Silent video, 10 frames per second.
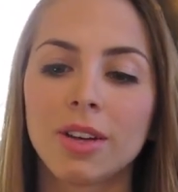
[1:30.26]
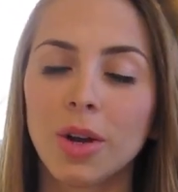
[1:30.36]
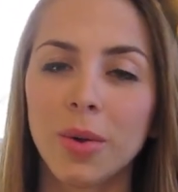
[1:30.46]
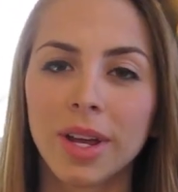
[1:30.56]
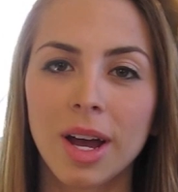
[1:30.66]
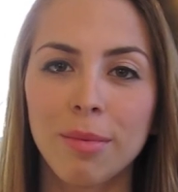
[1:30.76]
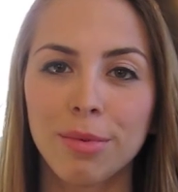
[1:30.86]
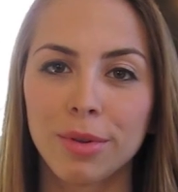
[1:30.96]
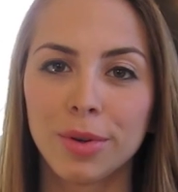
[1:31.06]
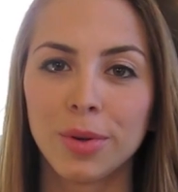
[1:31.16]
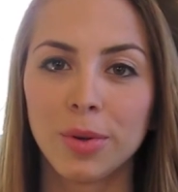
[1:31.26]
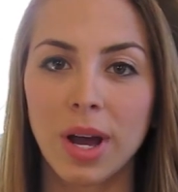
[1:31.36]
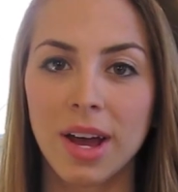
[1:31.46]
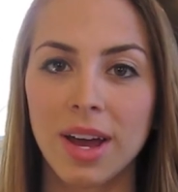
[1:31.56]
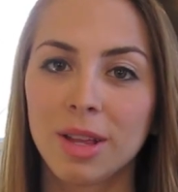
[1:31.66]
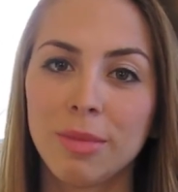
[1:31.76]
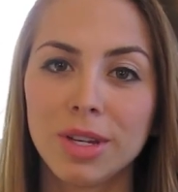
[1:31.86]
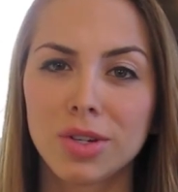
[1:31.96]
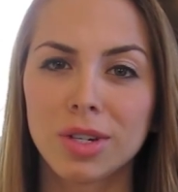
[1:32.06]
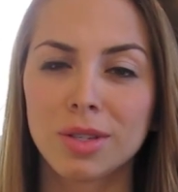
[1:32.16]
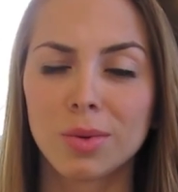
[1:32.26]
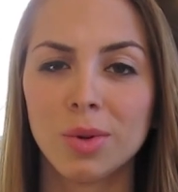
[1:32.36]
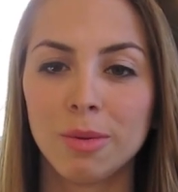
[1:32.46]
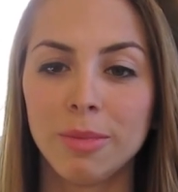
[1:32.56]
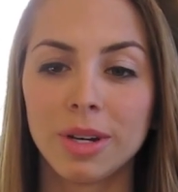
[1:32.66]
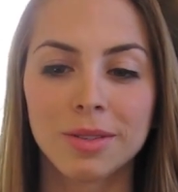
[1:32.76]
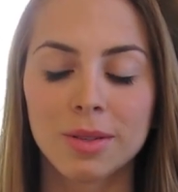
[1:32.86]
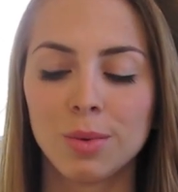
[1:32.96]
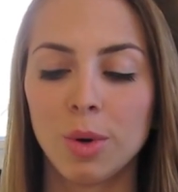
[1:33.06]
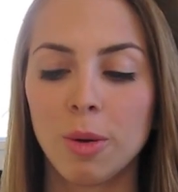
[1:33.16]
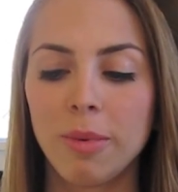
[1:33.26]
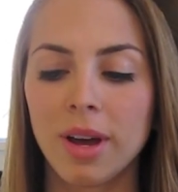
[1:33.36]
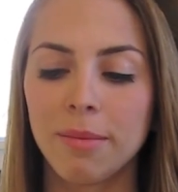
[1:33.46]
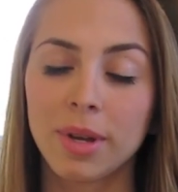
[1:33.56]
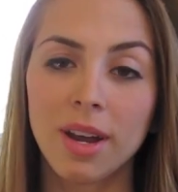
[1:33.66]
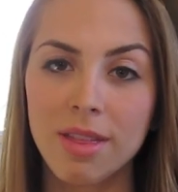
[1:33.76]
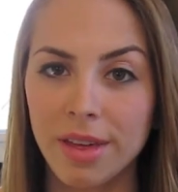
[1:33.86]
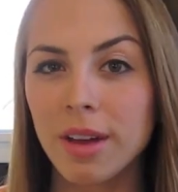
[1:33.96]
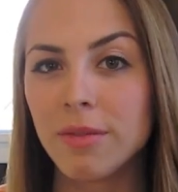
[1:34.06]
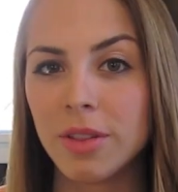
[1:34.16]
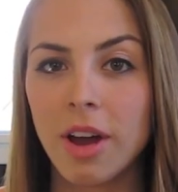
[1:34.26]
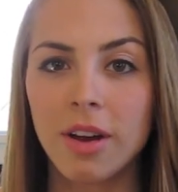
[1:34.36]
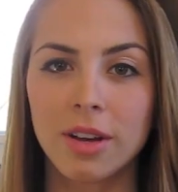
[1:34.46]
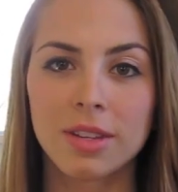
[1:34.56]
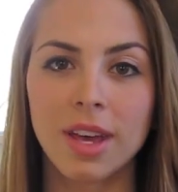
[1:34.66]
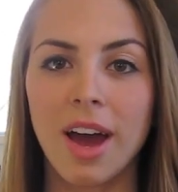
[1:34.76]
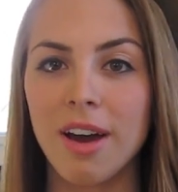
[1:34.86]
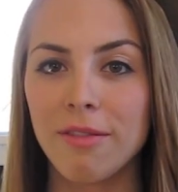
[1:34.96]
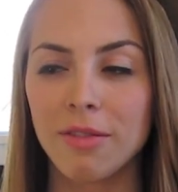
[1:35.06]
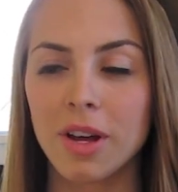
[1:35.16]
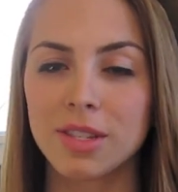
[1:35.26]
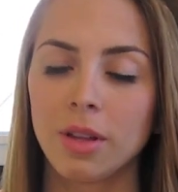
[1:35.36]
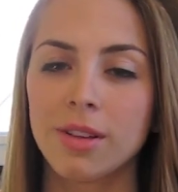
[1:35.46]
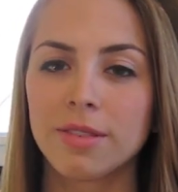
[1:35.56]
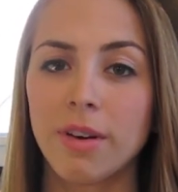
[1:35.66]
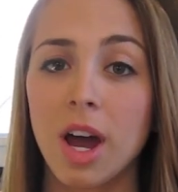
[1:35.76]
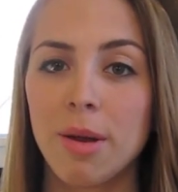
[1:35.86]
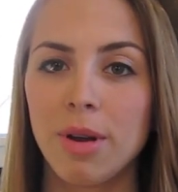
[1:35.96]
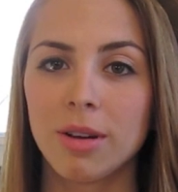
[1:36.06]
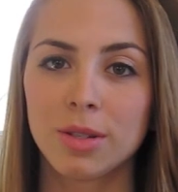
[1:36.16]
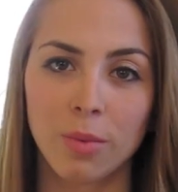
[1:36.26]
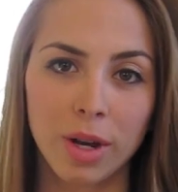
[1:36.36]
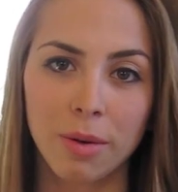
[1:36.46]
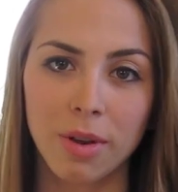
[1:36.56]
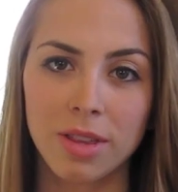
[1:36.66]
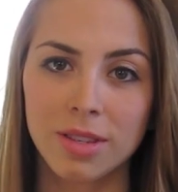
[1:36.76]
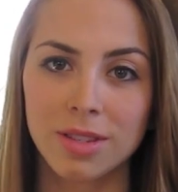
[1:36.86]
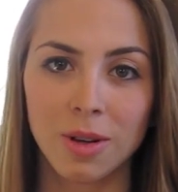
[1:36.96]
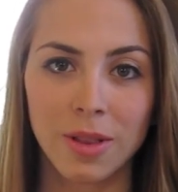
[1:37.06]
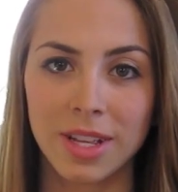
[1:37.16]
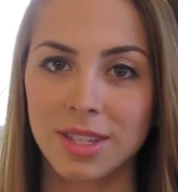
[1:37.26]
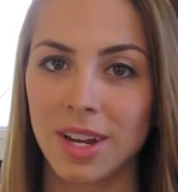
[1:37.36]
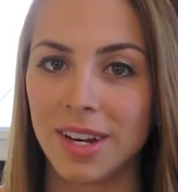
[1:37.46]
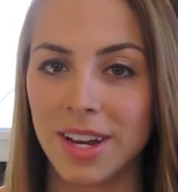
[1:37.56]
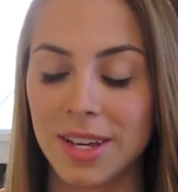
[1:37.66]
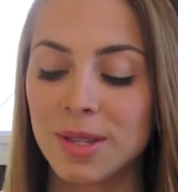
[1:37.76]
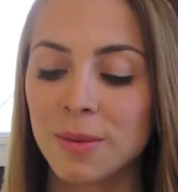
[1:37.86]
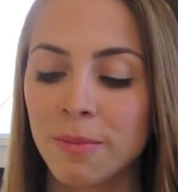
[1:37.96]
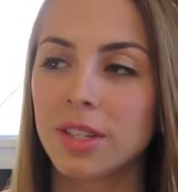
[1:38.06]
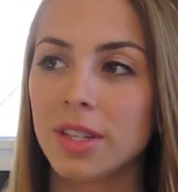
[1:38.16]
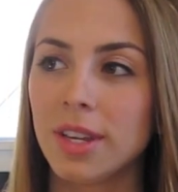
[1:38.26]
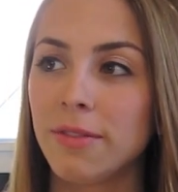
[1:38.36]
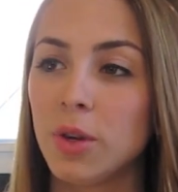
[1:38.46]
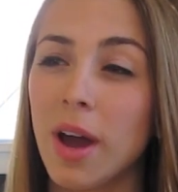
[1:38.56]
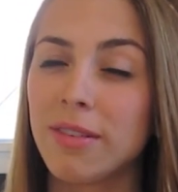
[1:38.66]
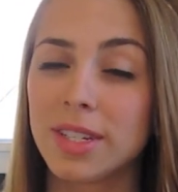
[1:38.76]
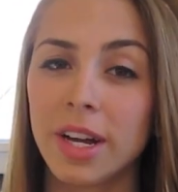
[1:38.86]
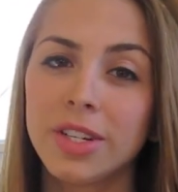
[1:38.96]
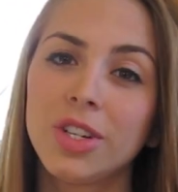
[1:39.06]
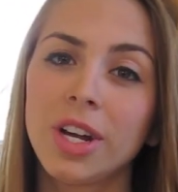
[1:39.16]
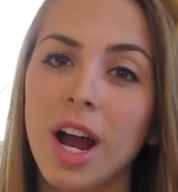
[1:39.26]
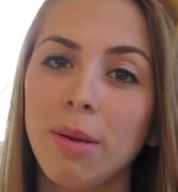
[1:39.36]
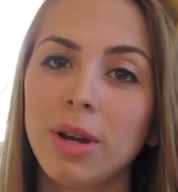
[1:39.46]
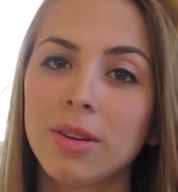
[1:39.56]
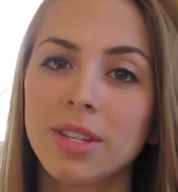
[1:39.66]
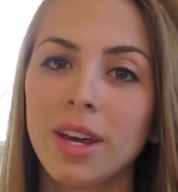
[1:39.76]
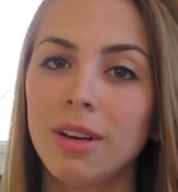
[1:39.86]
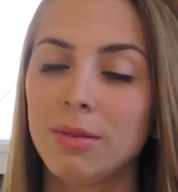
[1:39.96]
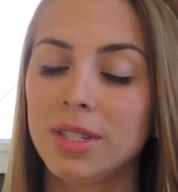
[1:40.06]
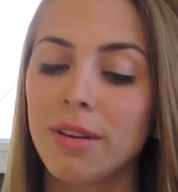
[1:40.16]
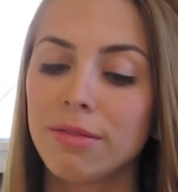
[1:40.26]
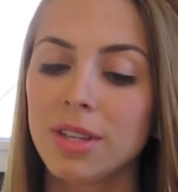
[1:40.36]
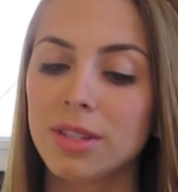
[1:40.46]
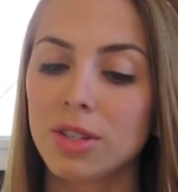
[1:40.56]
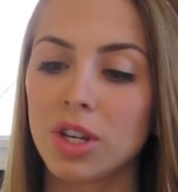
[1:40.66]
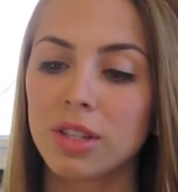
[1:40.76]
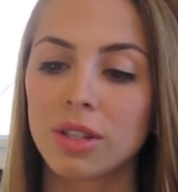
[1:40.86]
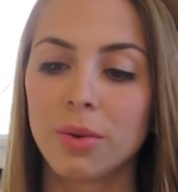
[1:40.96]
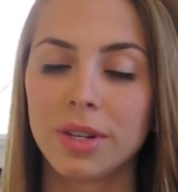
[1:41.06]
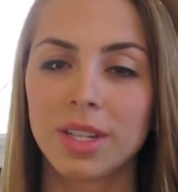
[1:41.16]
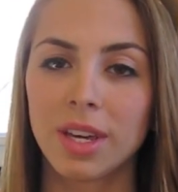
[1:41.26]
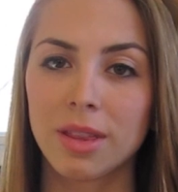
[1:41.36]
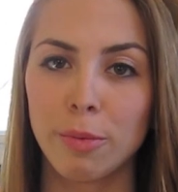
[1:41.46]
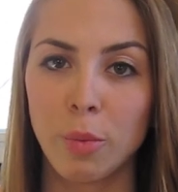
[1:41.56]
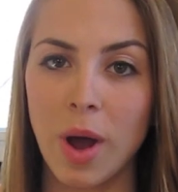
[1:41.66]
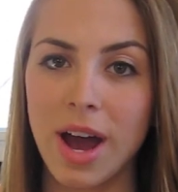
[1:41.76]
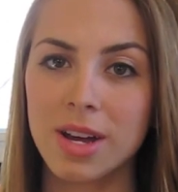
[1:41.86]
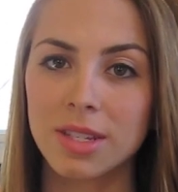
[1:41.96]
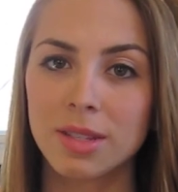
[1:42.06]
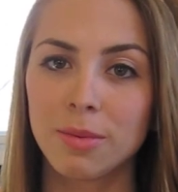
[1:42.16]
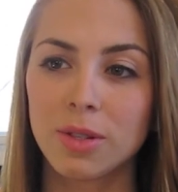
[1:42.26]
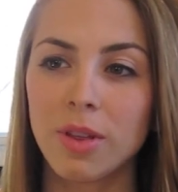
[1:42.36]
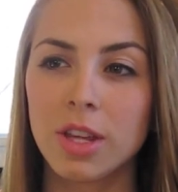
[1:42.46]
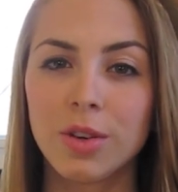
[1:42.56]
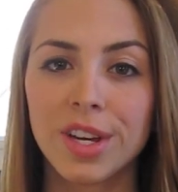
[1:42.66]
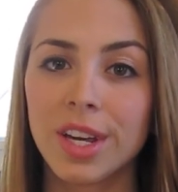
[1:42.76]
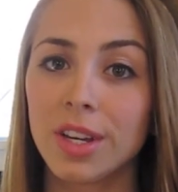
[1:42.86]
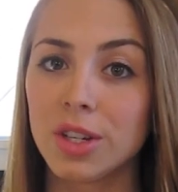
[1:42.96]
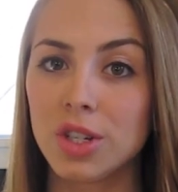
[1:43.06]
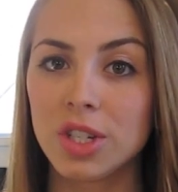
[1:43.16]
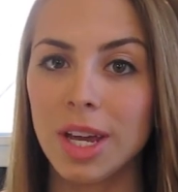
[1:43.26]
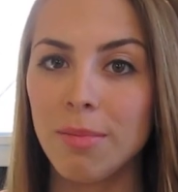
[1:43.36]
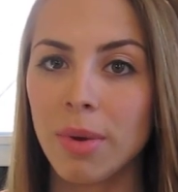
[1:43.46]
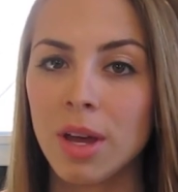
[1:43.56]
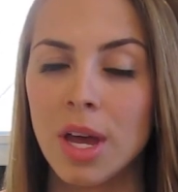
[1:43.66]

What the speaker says: growing up through elementary school and middle school, but I'm kind of thankful now because I have lots of eyebrow to work with, so that's kind of nice. If you haven't touched your eyebrows yet, I would definitely suggest going to get them waxed so that you can get a good shape.